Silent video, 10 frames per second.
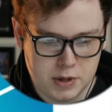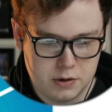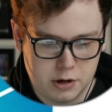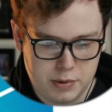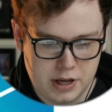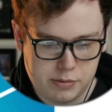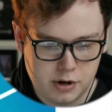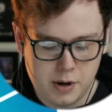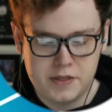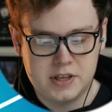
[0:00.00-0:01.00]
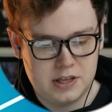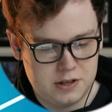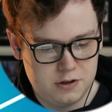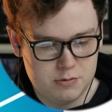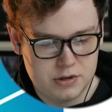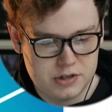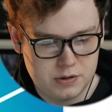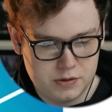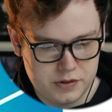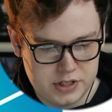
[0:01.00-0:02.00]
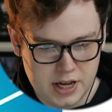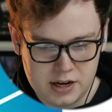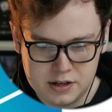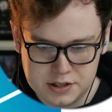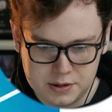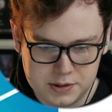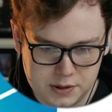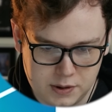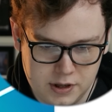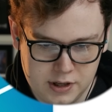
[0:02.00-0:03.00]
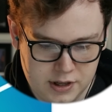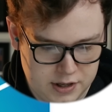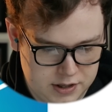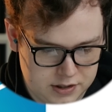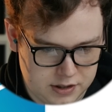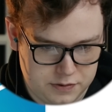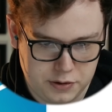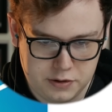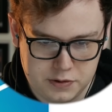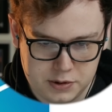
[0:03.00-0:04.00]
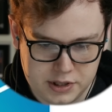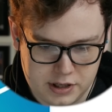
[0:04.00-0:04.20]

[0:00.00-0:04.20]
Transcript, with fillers: B Audio Player Pro and the E Q module for ten in total. So that's forty-four